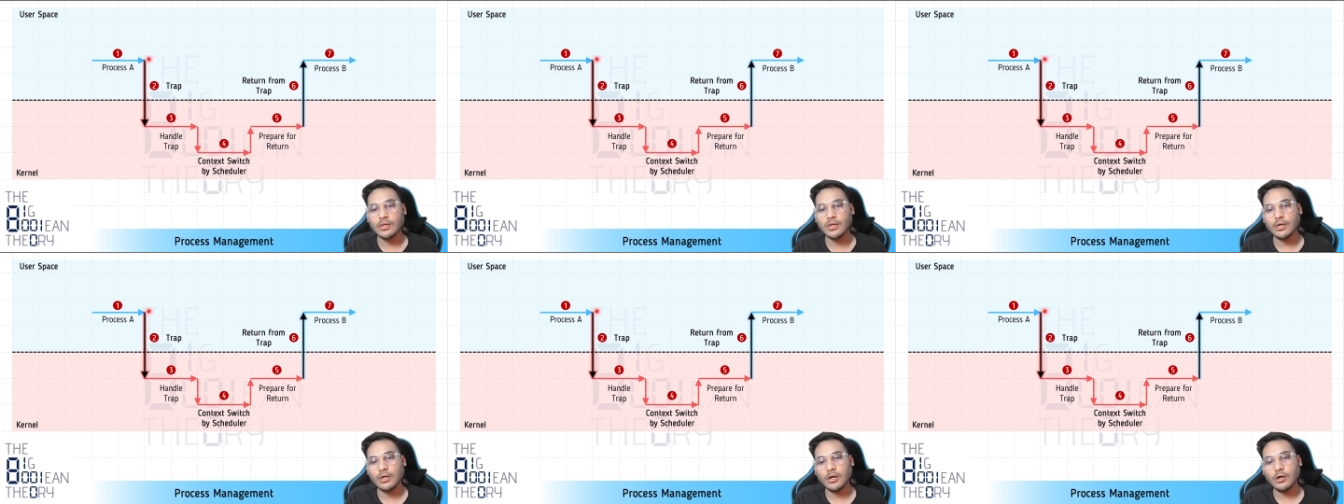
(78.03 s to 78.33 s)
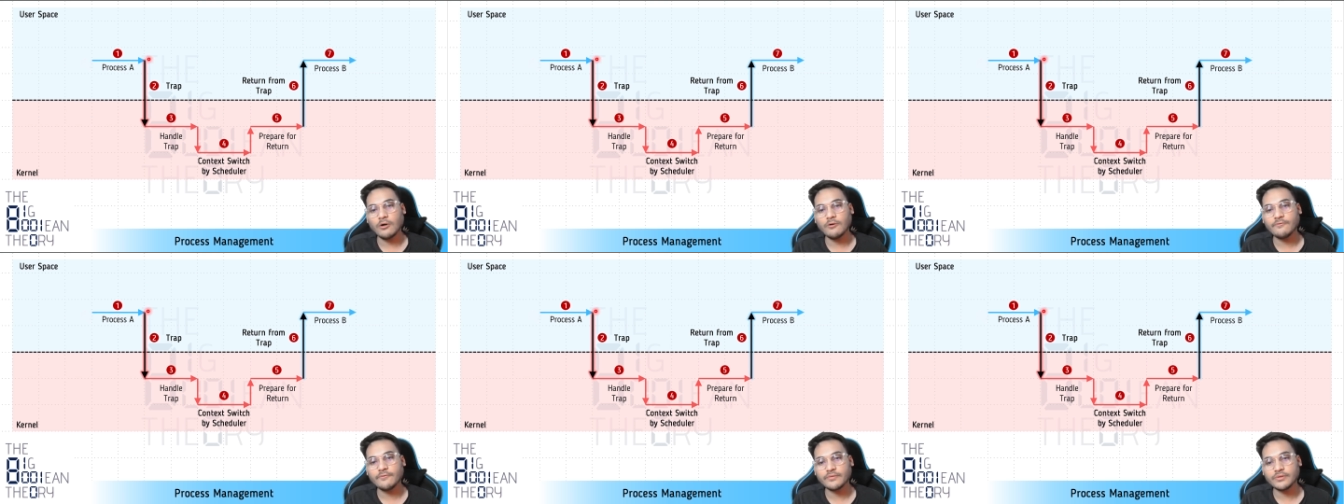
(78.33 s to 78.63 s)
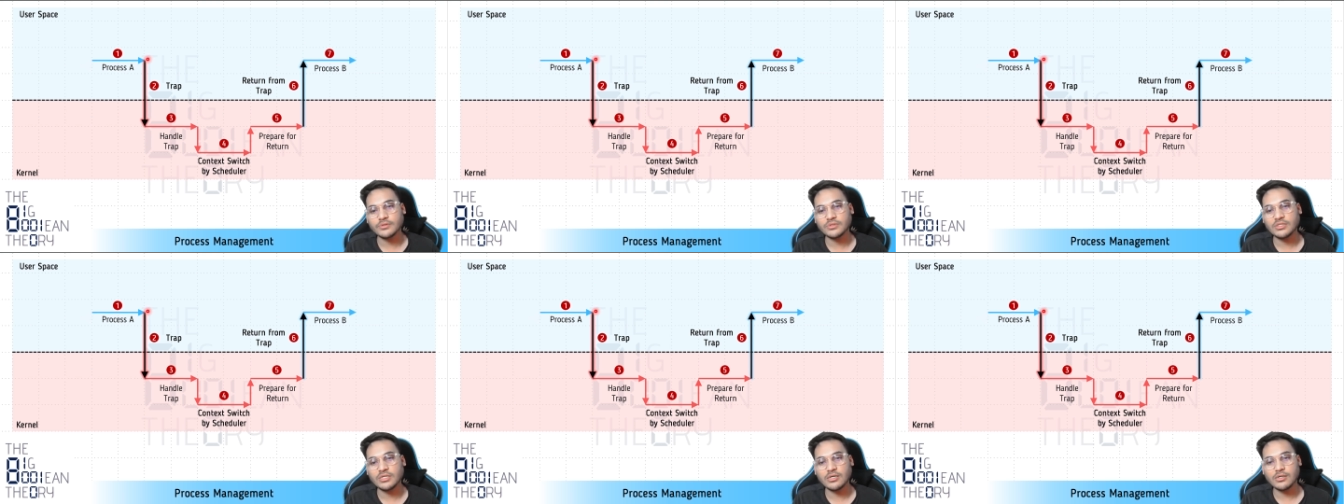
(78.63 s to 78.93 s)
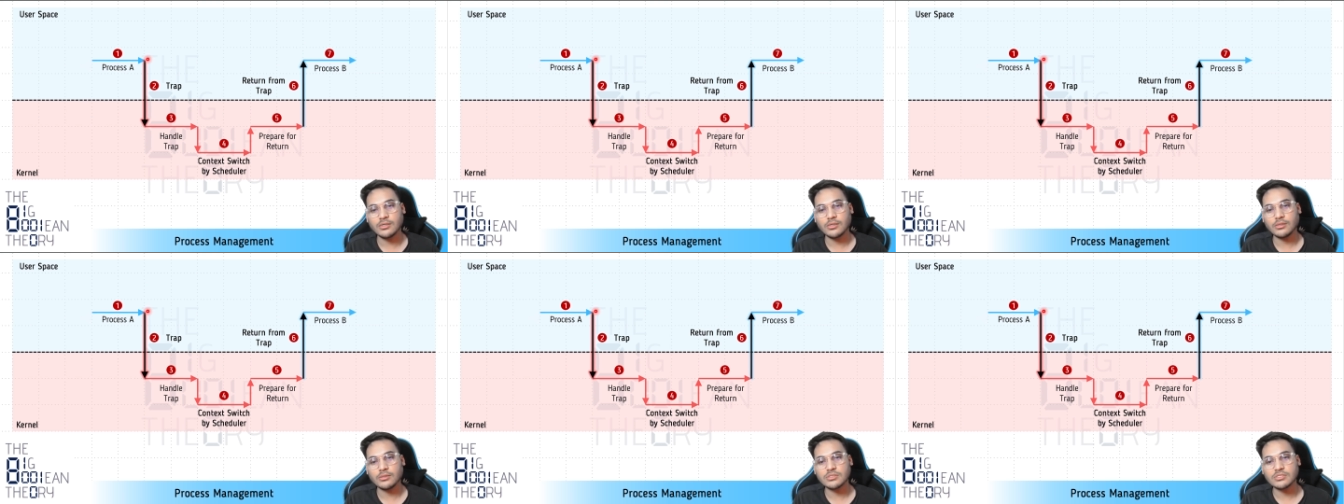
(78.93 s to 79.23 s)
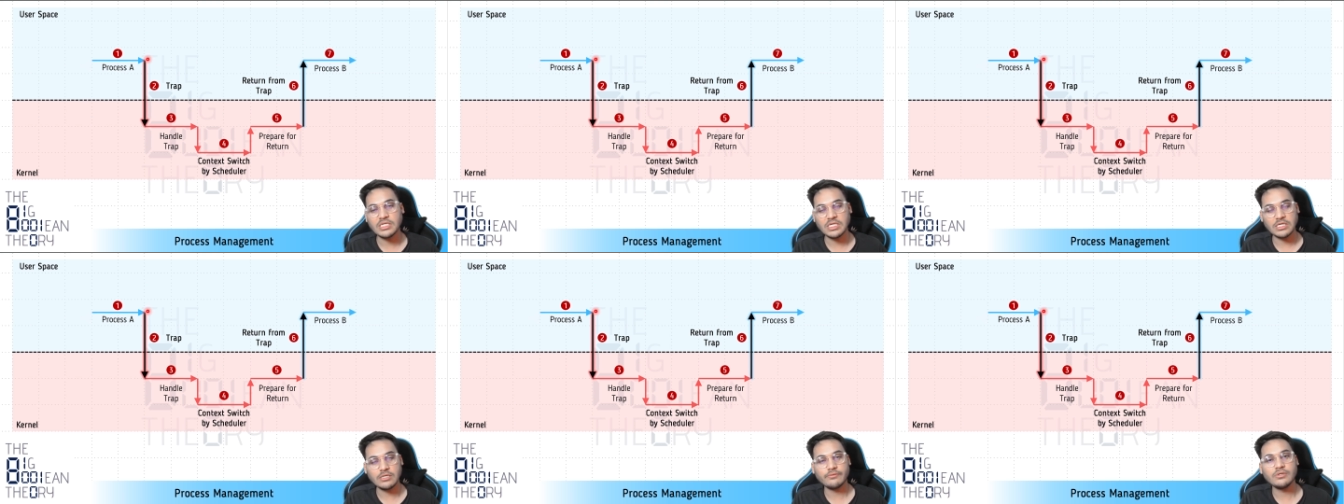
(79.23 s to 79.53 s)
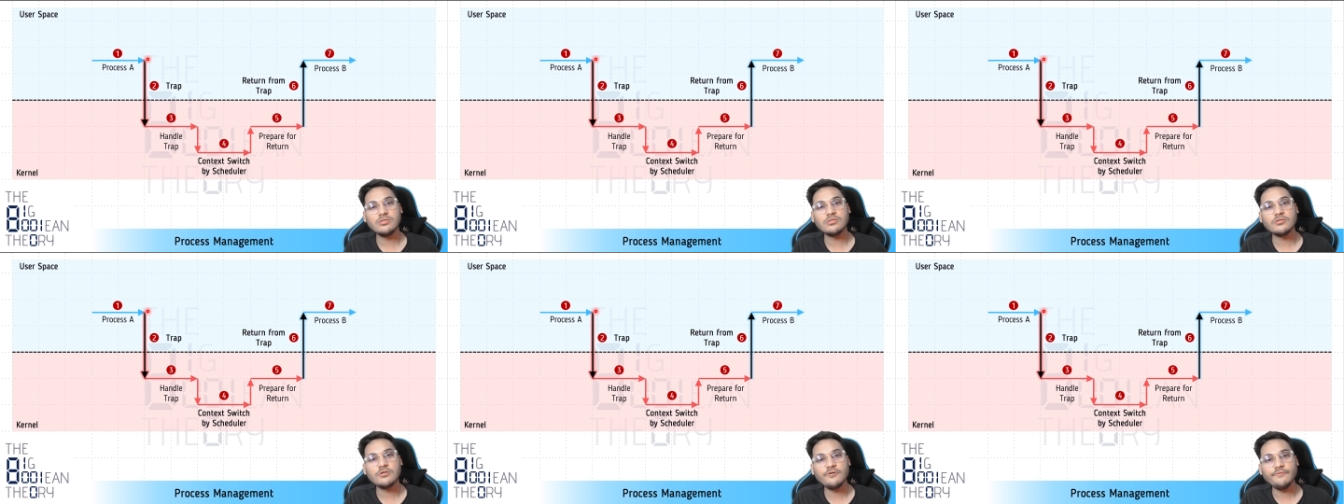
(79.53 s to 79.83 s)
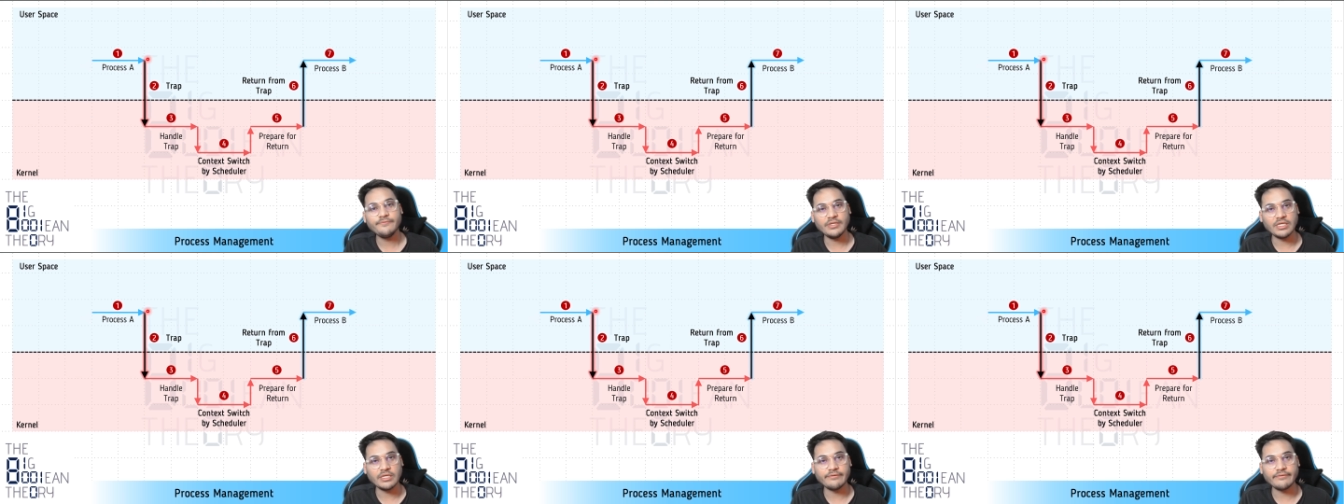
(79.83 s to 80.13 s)
of the sequence of
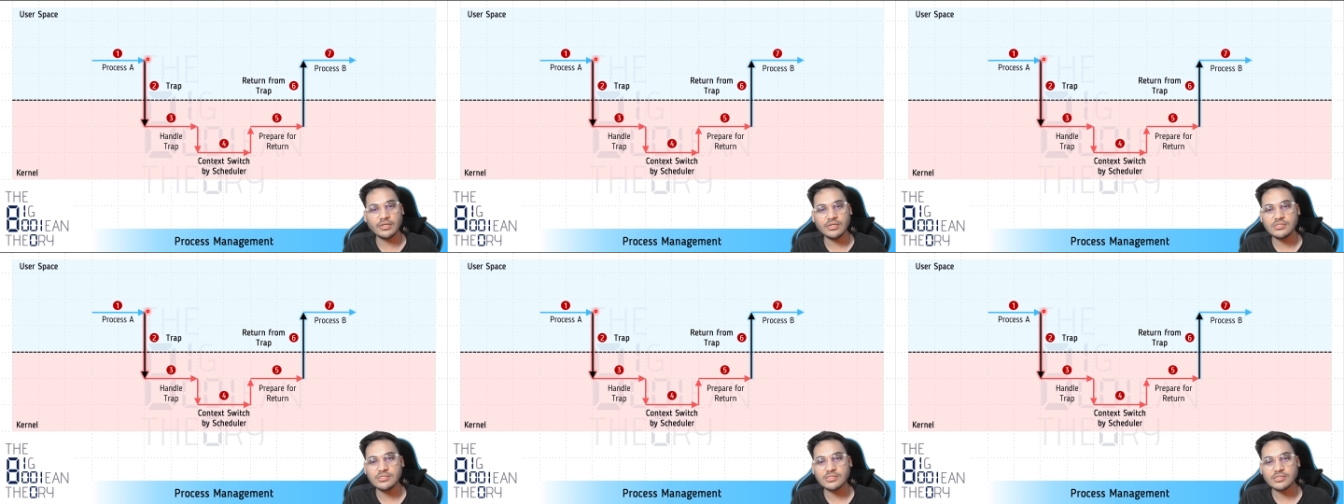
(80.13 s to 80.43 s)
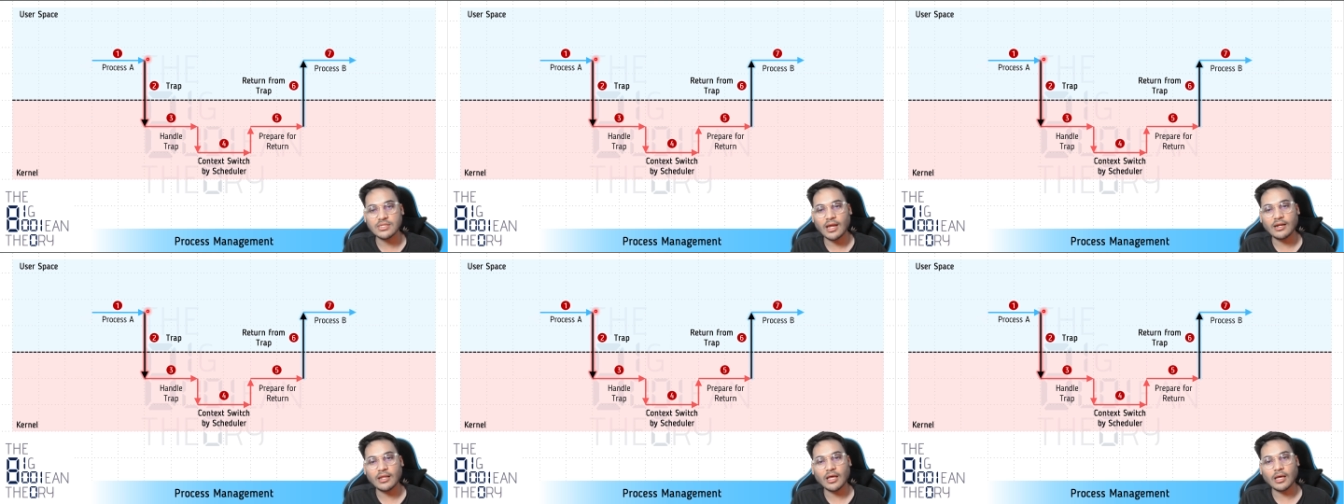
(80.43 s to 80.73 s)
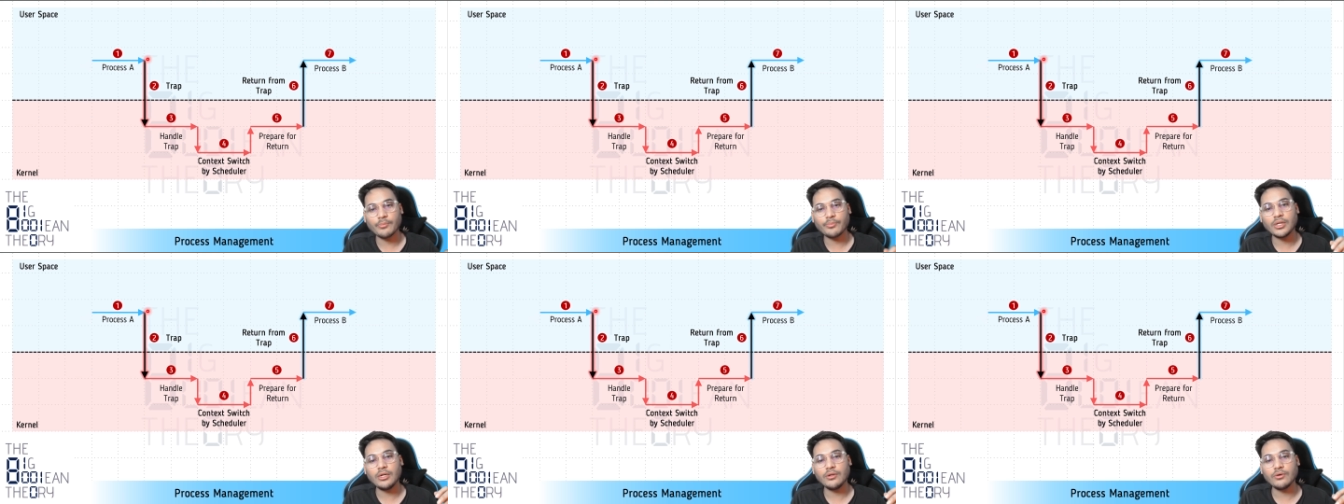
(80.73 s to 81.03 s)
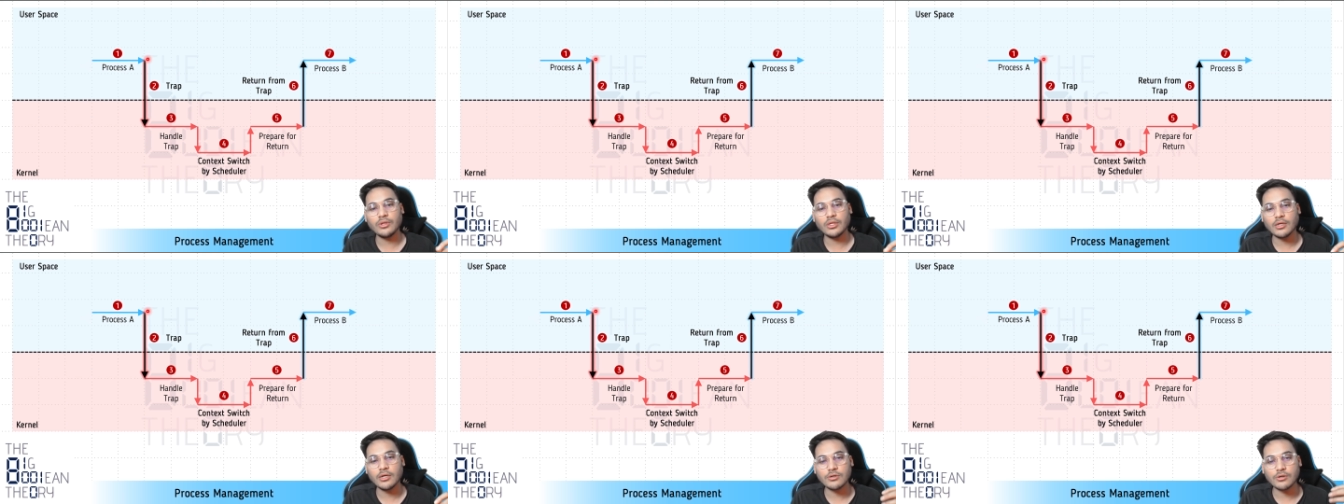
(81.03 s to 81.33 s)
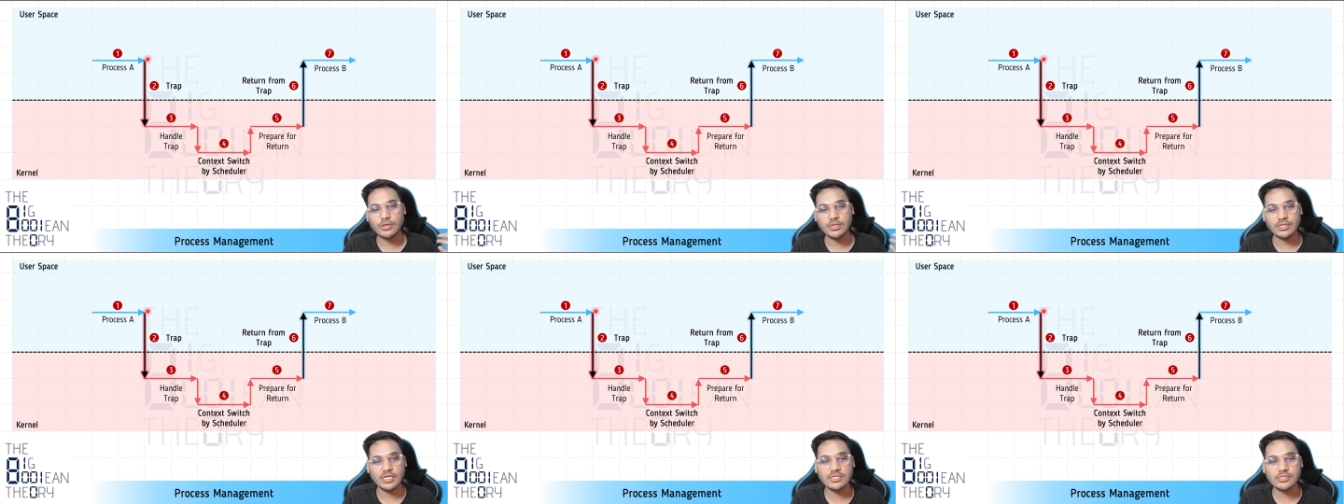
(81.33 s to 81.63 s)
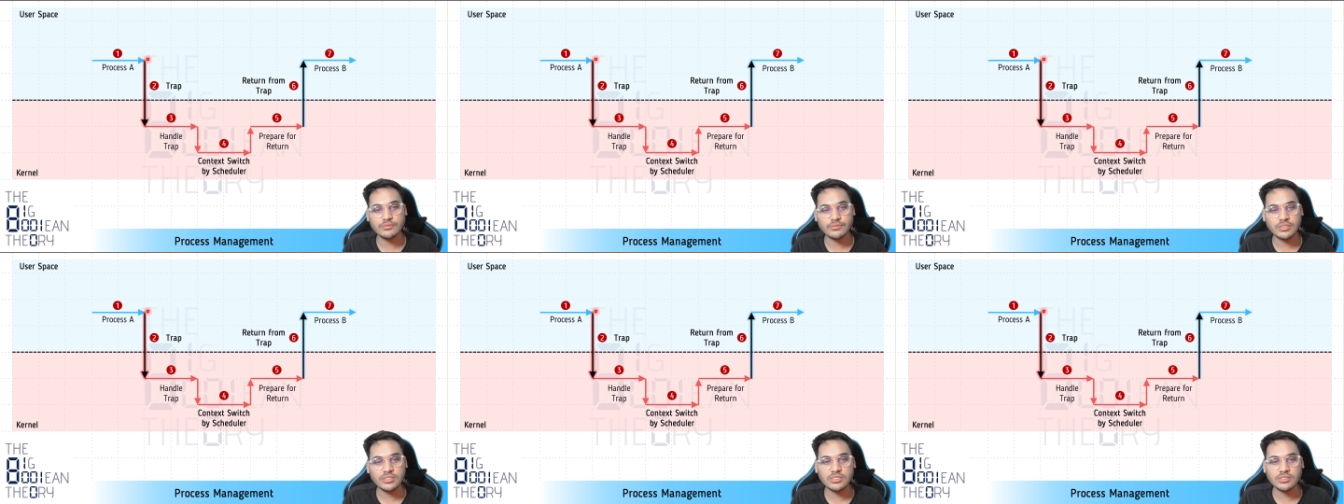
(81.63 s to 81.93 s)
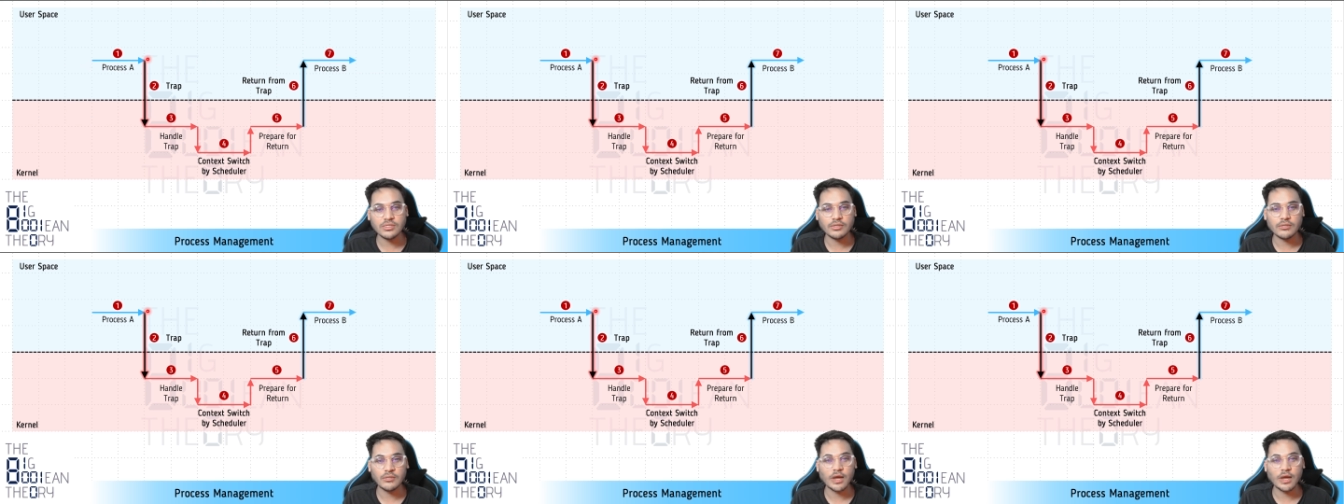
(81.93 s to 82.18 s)
events that happen during a context switch.